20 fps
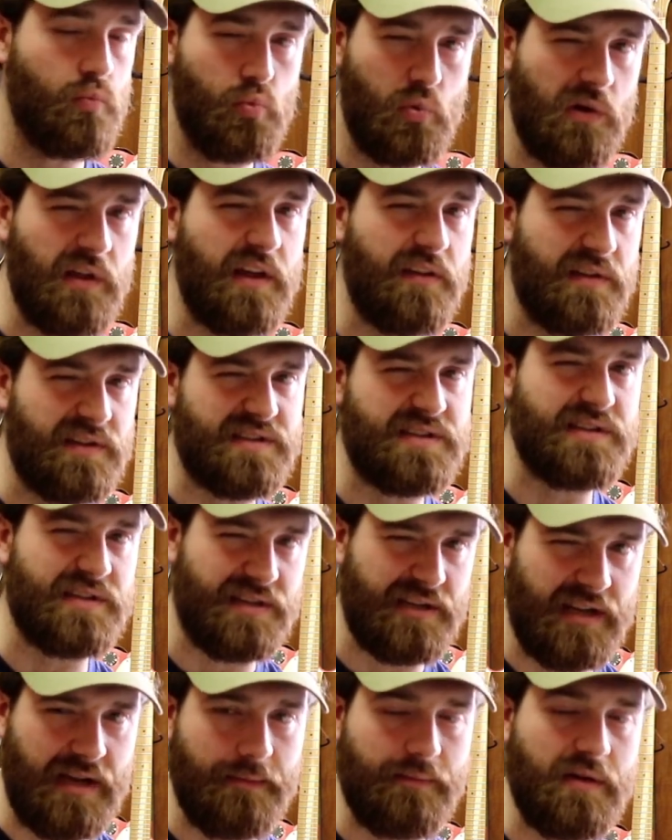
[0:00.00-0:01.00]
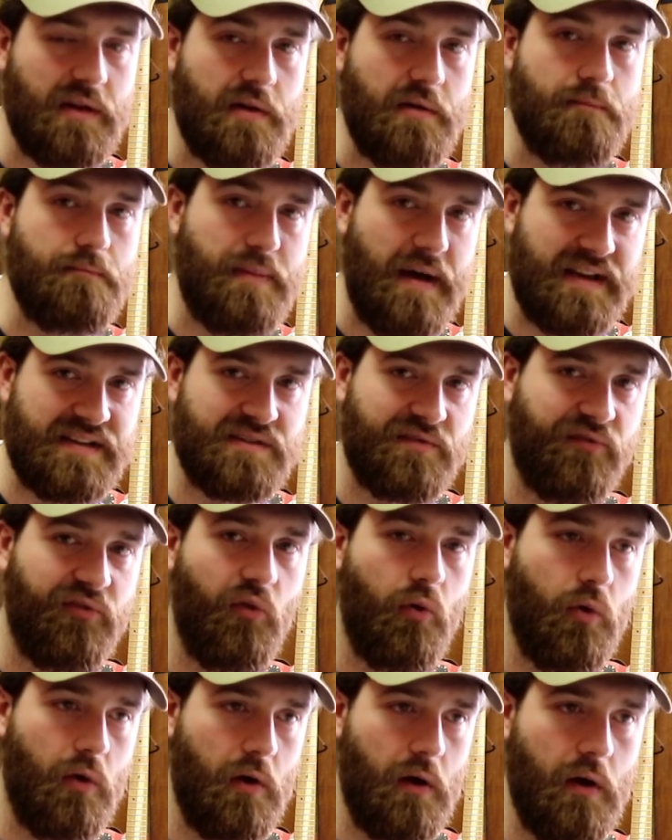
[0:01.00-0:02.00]
Really, this is going to be best
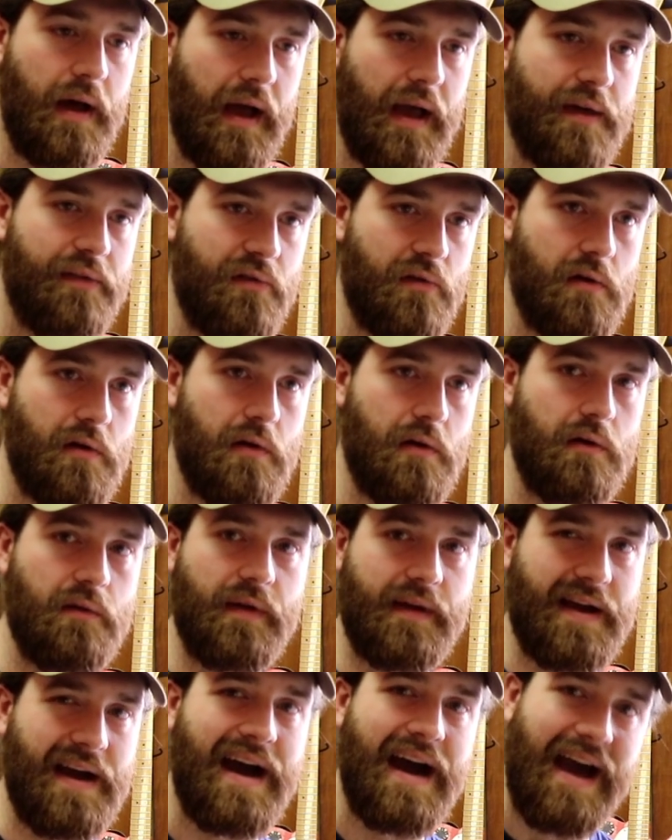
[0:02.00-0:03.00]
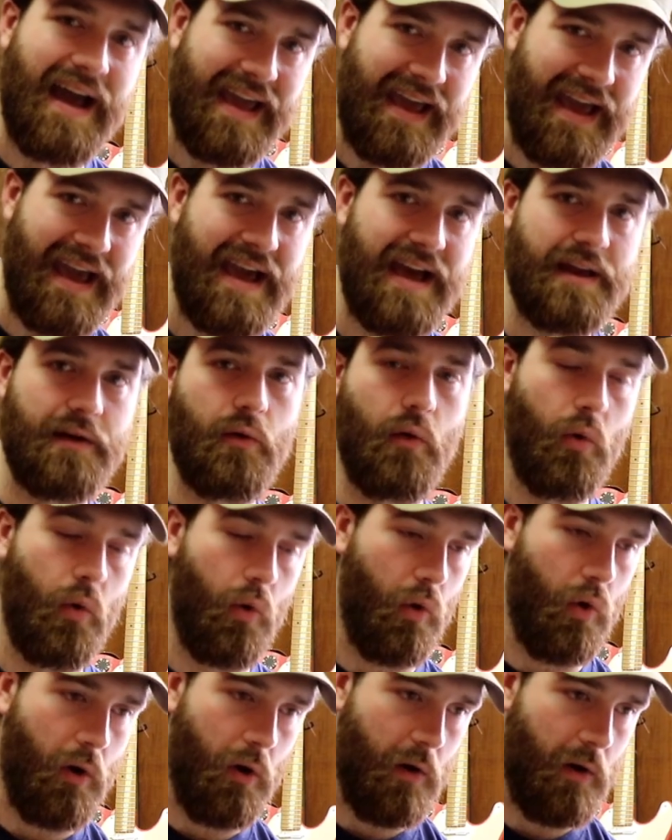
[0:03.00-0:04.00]
for either a hi-hat
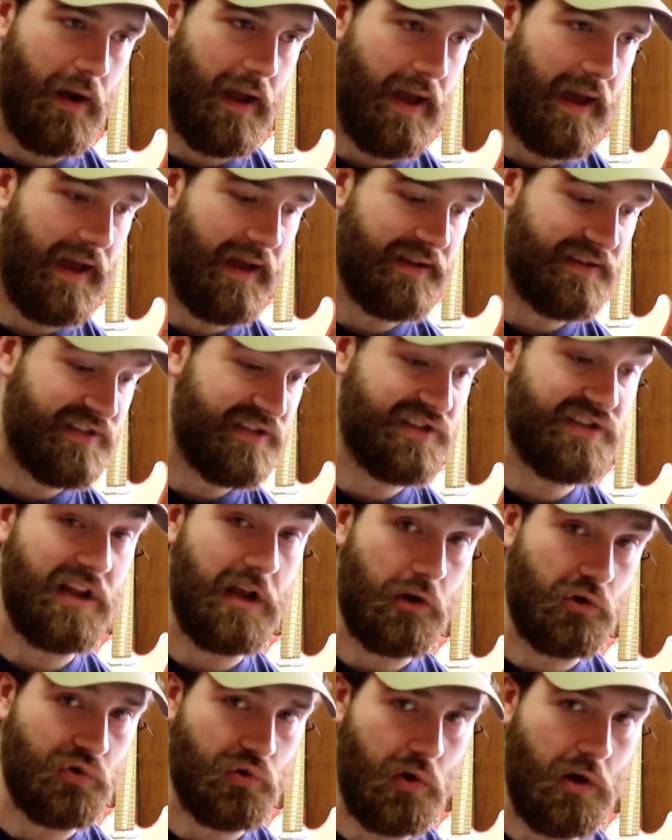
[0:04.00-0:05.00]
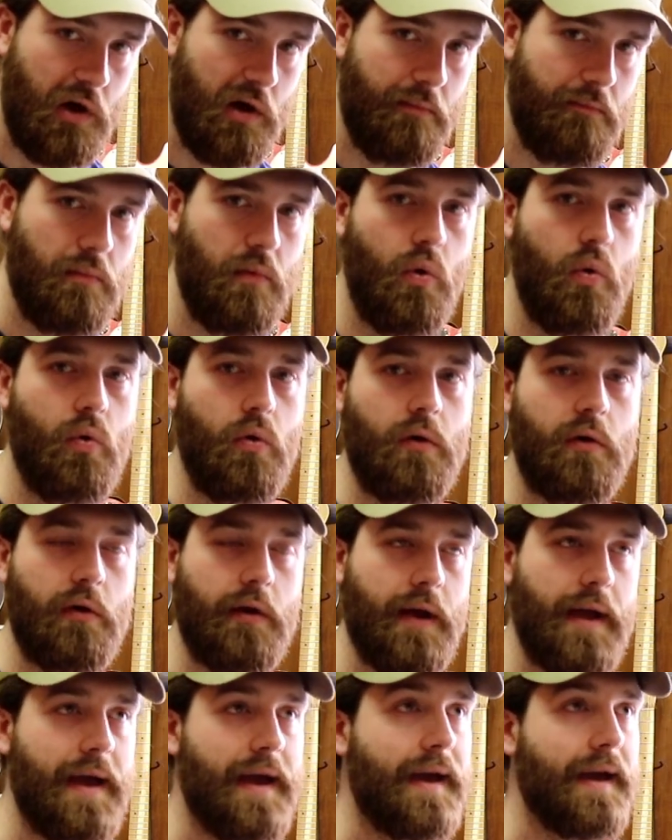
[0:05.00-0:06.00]
or a snare drum
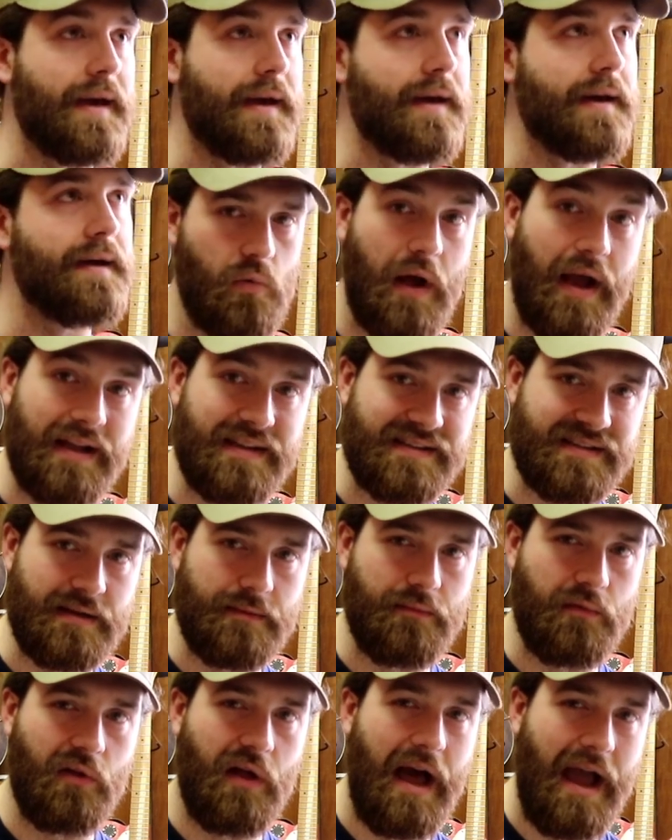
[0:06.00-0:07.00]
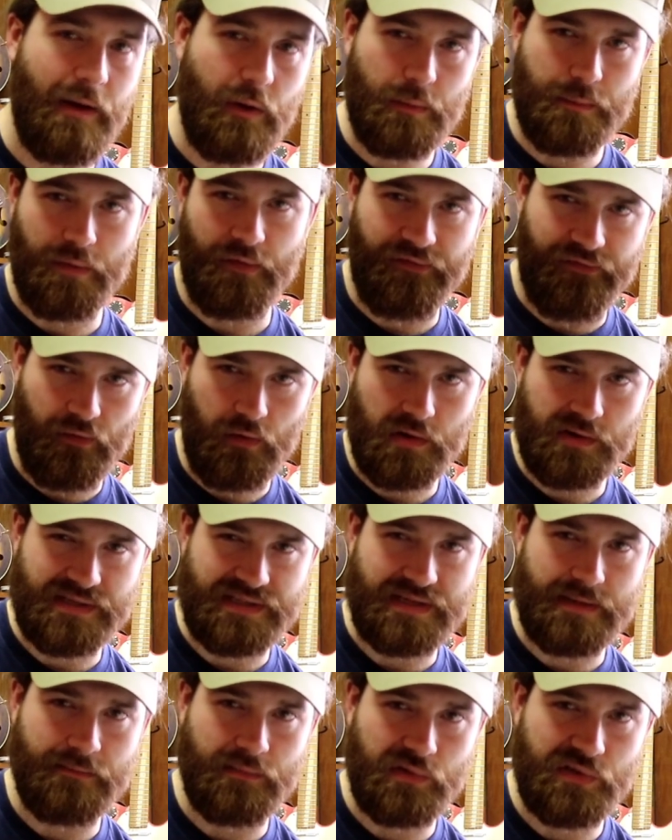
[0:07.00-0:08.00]
or a ride cymbal. I would prefer
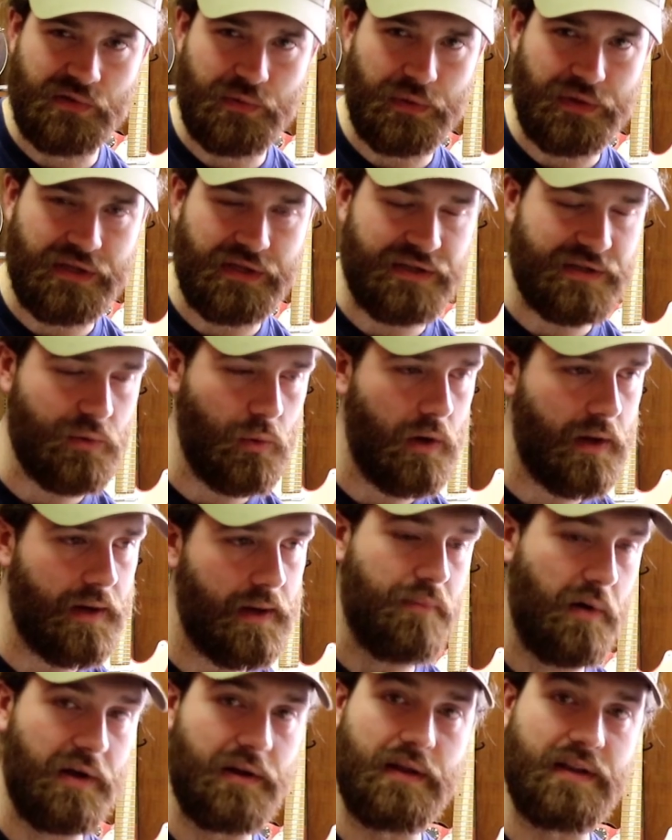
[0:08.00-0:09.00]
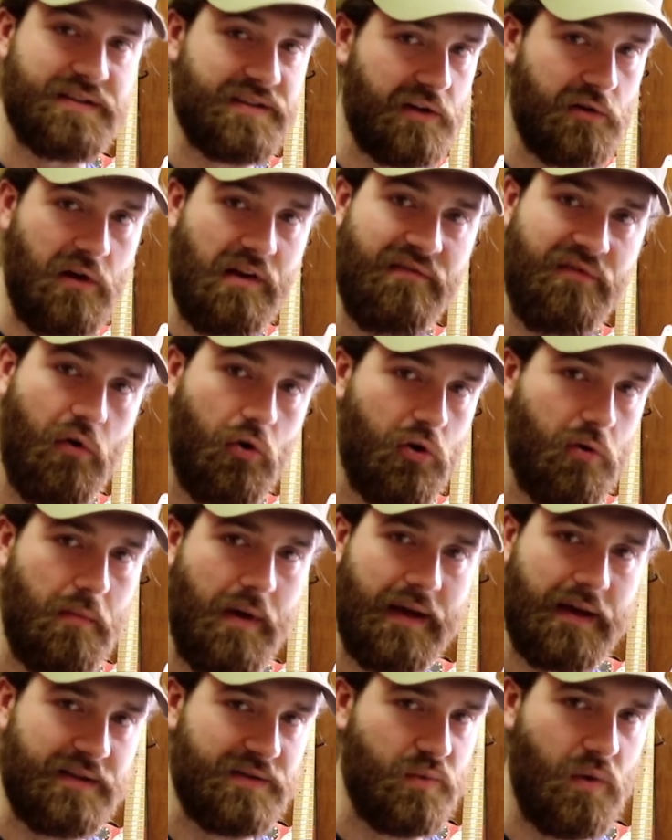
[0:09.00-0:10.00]
cymbals with this one, but it's a great vocal
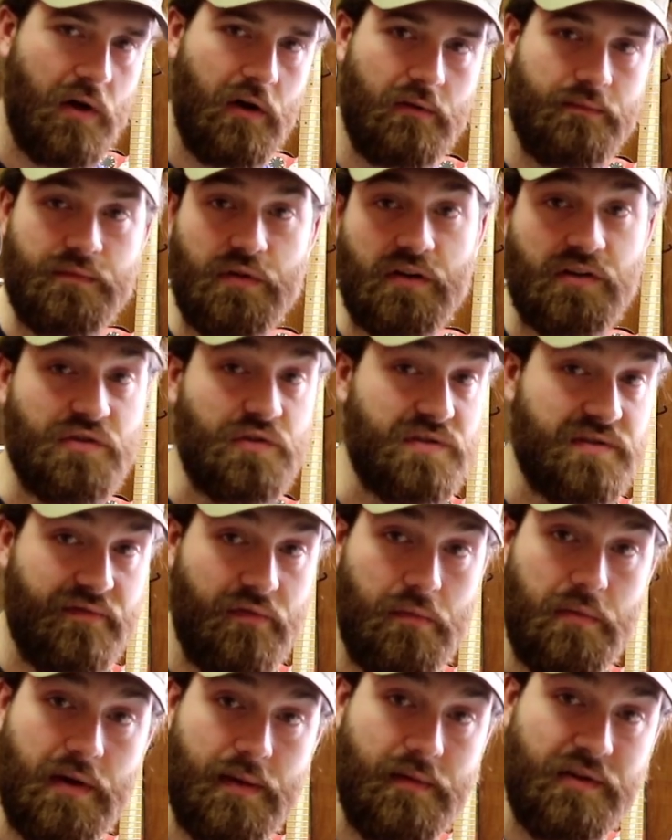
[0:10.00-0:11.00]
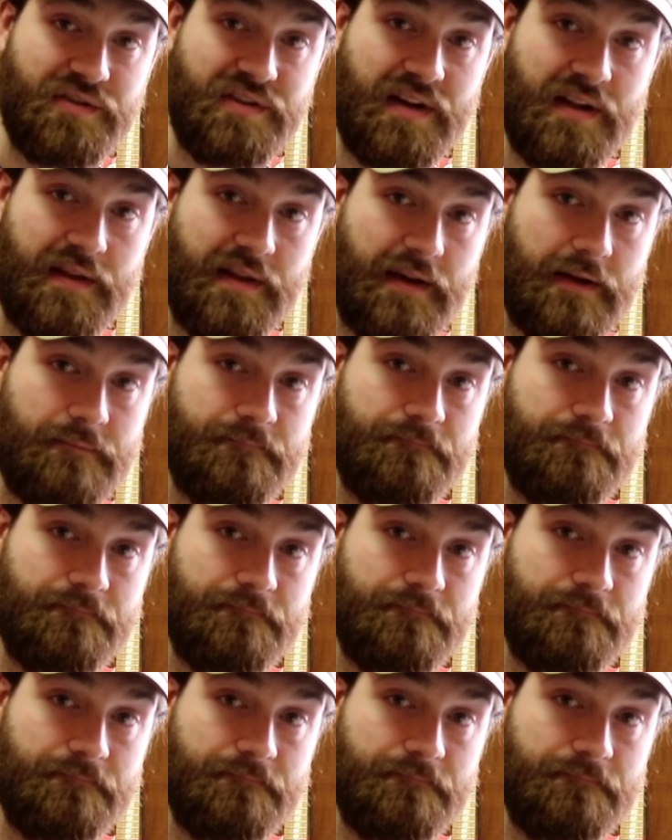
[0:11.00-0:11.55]
mic as well. You could use it for pretty much anything.